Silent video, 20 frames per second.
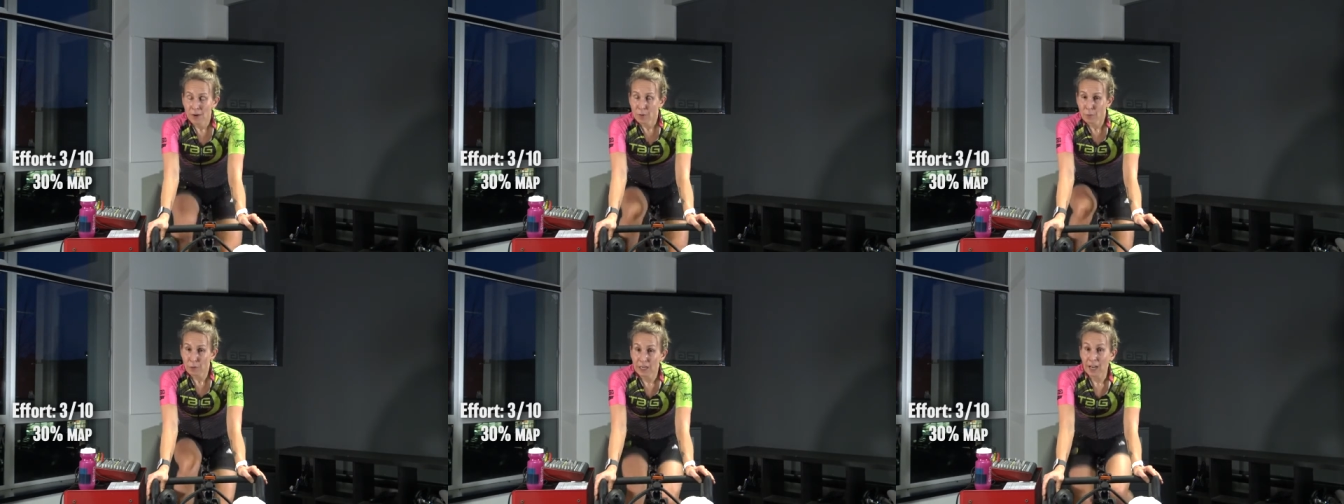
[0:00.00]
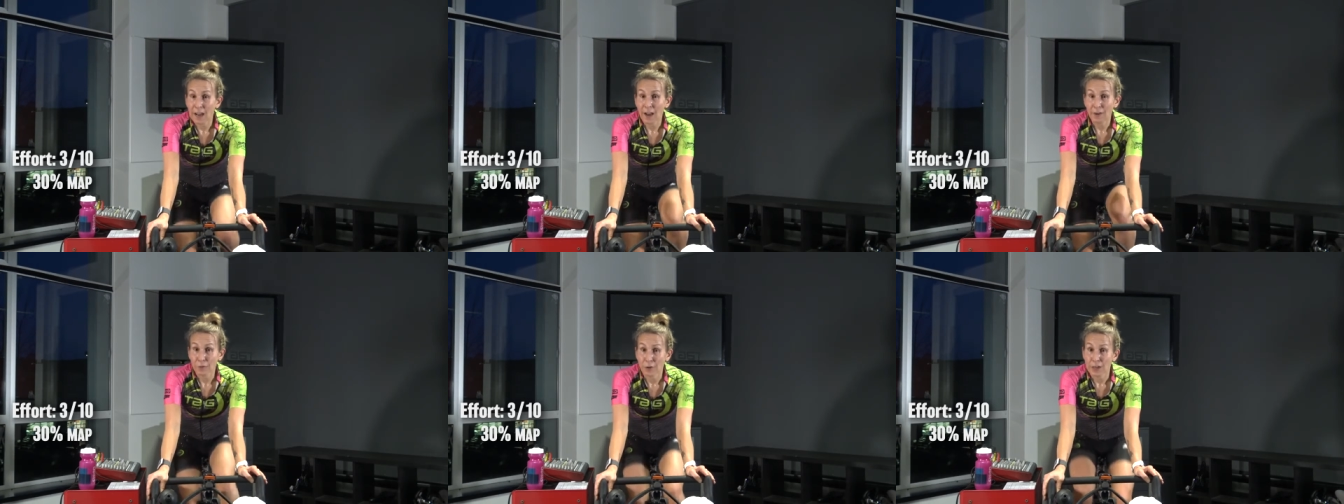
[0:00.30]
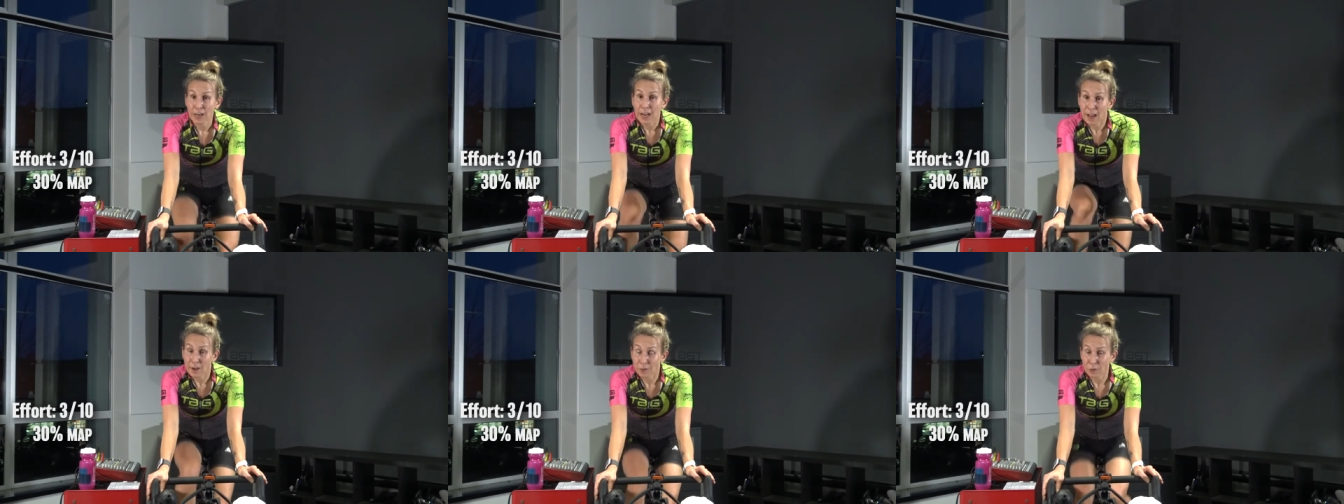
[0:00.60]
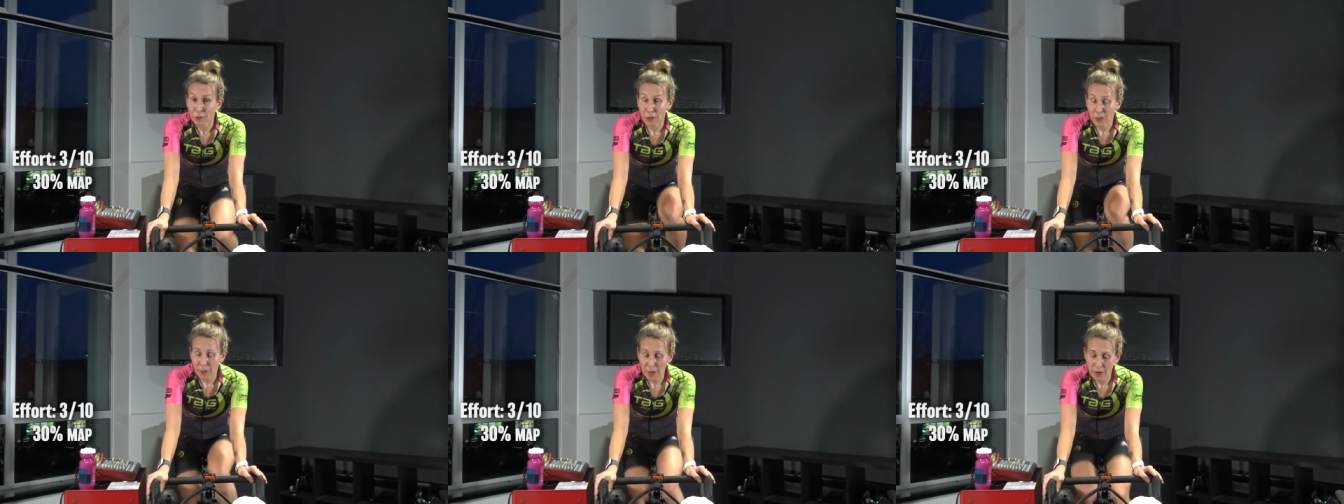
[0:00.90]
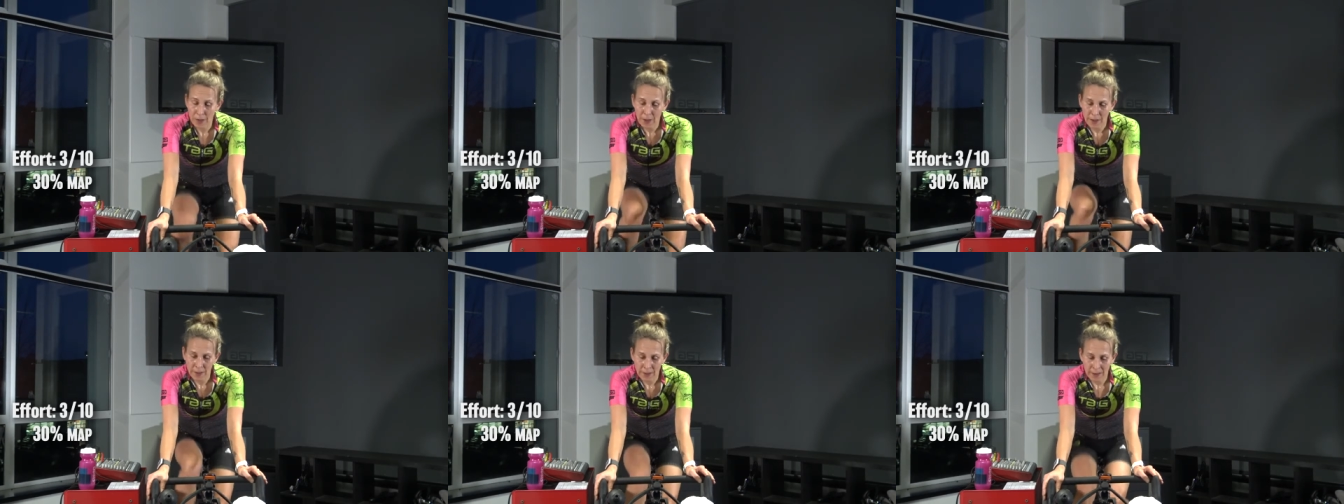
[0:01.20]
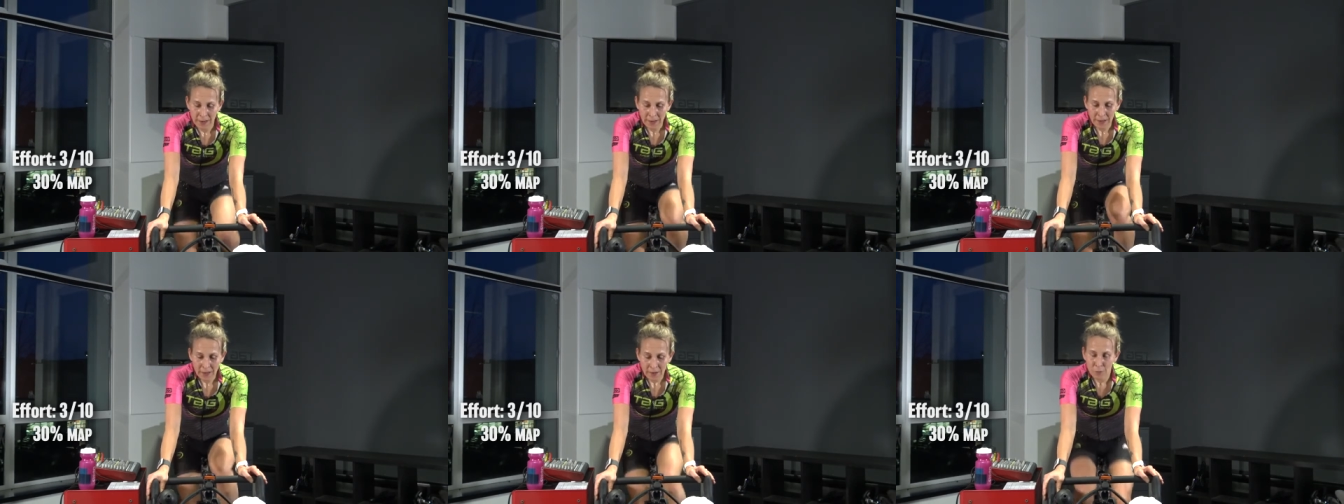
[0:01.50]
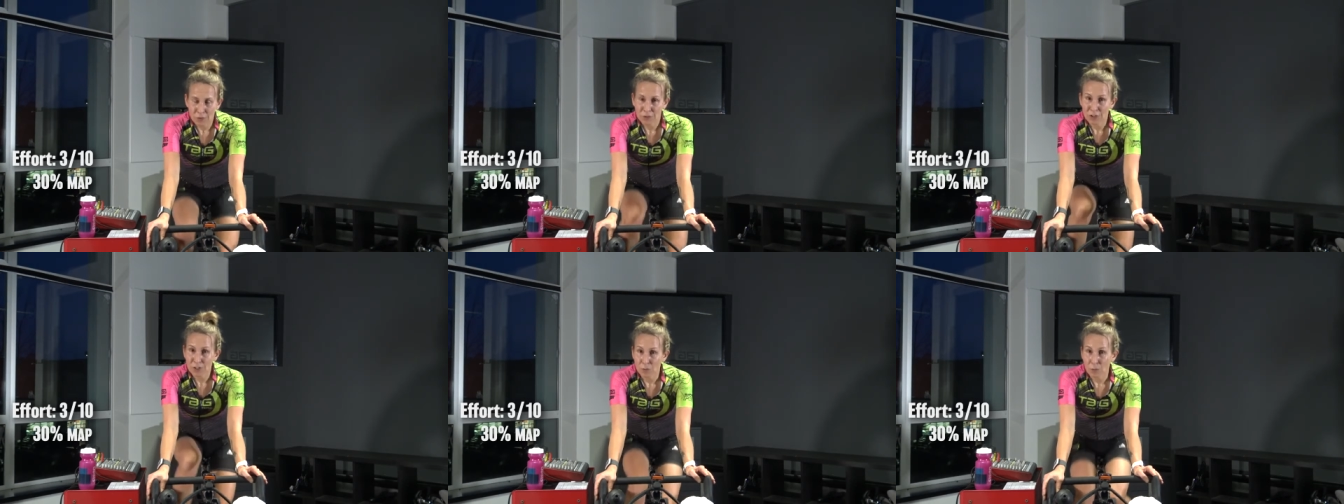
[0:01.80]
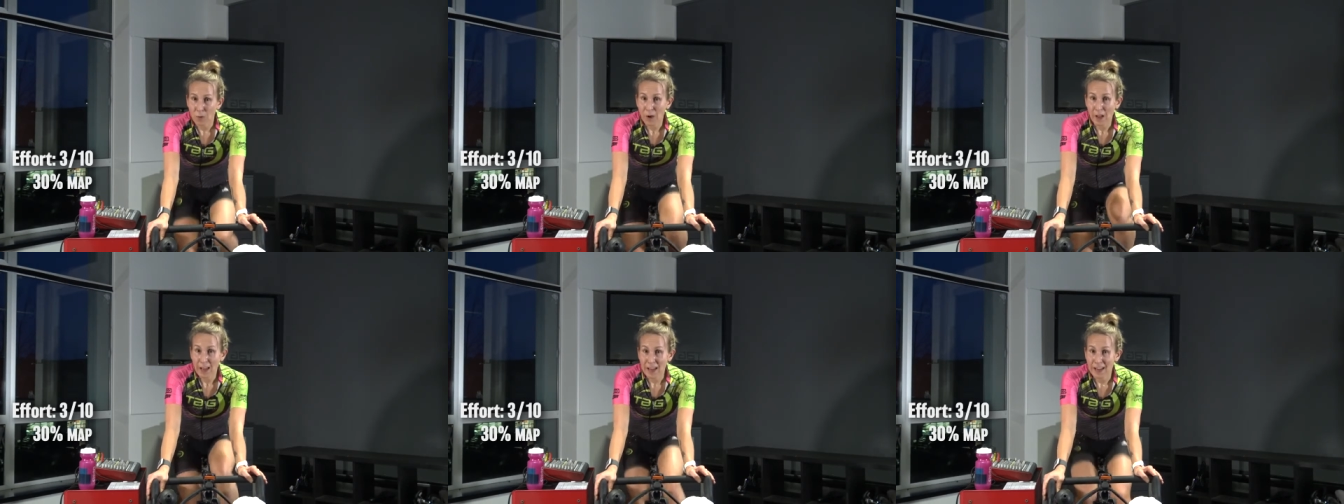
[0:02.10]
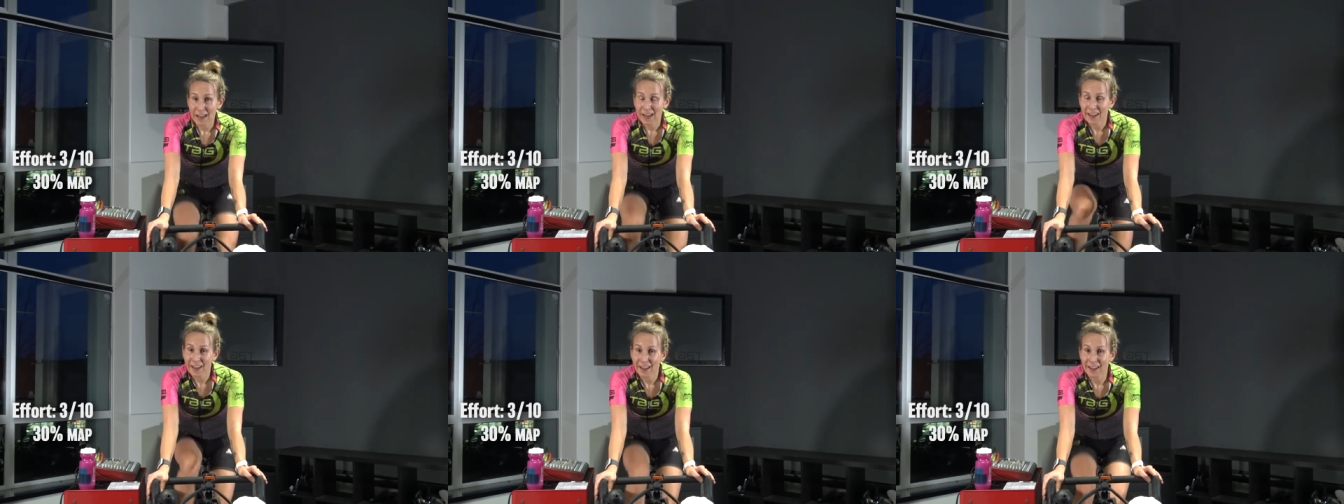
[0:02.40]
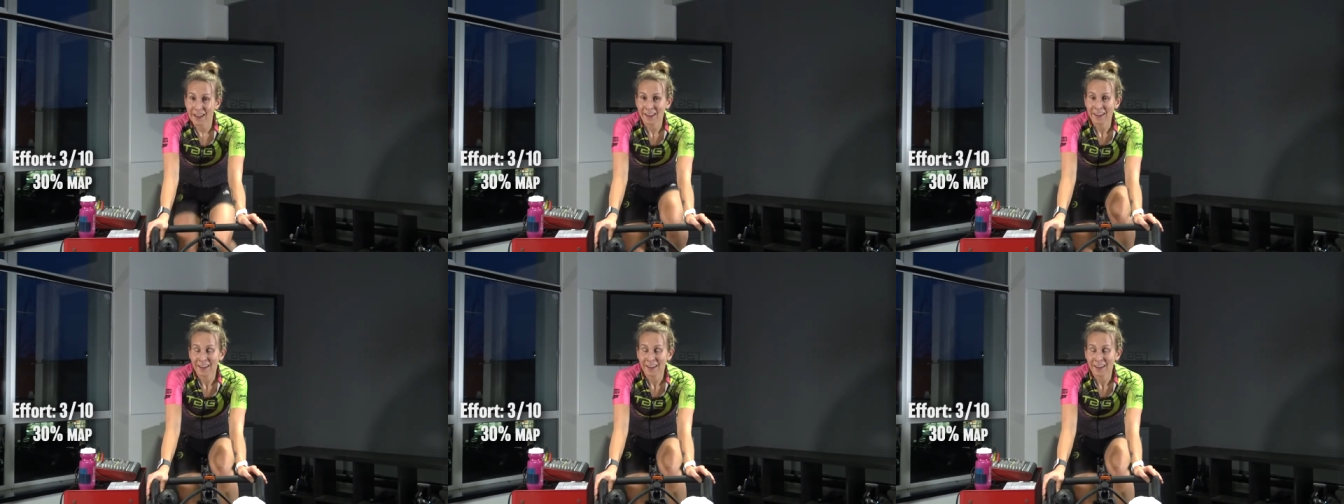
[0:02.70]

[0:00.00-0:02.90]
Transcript: recovery after, which is why